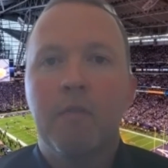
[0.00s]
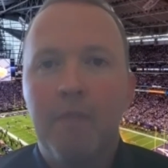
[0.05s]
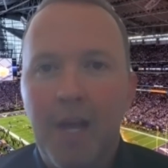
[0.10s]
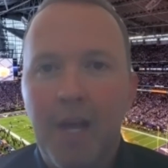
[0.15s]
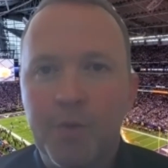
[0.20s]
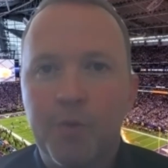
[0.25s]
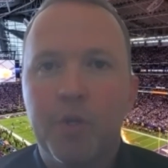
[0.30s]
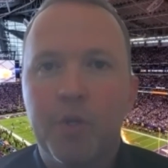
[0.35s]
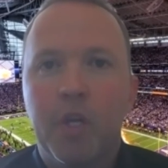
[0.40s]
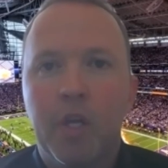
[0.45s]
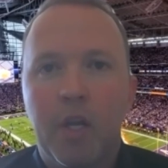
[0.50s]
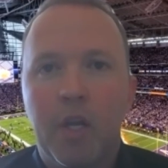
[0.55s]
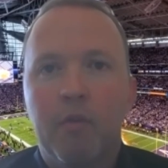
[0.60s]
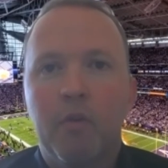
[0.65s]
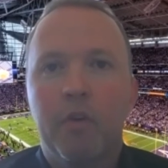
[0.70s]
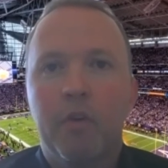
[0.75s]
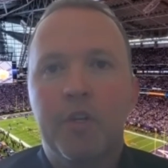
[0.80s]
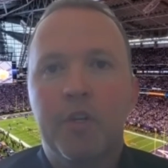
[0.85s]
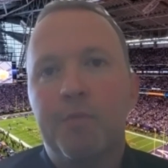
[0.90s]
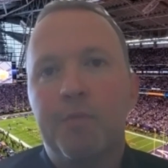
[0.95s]
that's where you can get
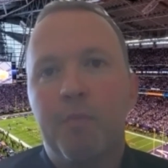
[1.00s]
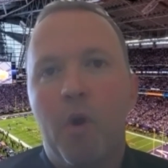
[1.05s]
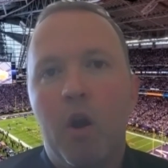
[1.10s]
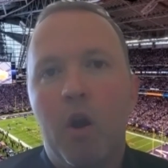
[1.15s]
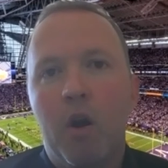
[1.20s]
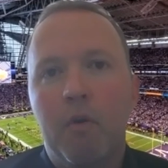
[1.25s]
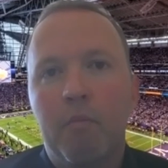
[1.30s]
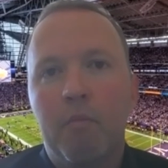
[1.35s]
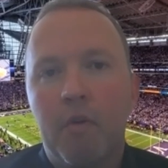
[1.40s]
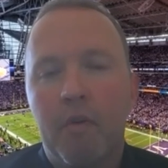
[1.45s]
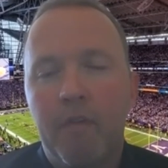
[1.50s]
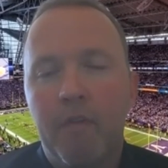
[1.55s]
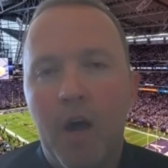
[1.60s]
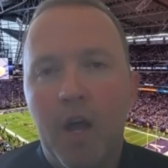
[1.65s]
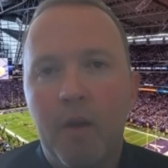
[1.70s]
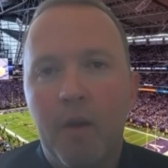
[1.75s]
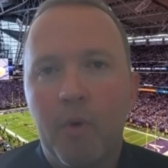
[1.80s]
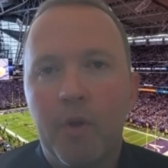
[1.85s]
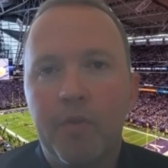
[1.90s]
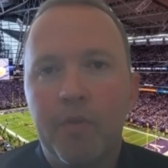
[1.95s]
really smart and
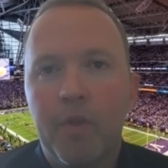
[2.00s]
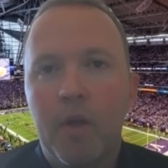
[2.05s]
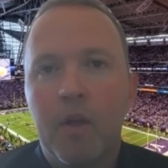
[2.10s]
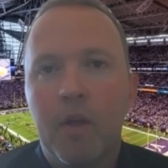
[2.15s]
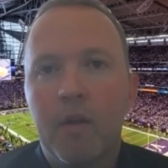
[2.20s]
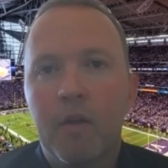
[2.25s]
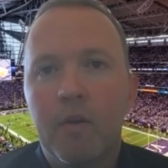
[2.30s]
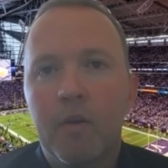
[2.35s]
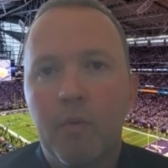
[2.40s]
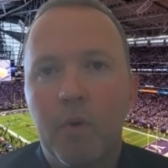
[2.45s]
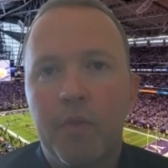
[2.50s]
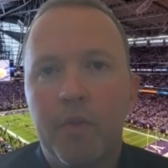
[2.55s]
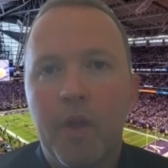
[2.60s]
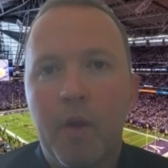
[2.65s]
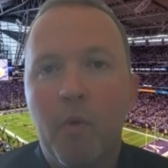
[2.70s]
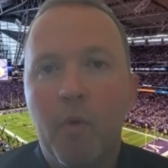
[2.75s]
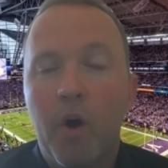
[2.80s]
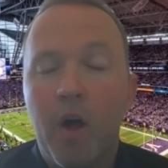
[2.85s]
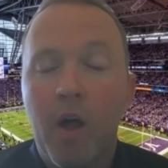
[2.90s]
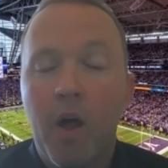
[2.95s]
provide them what they
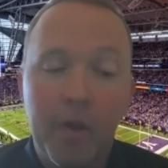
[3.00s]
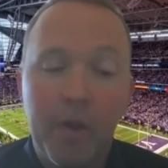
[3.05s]
want.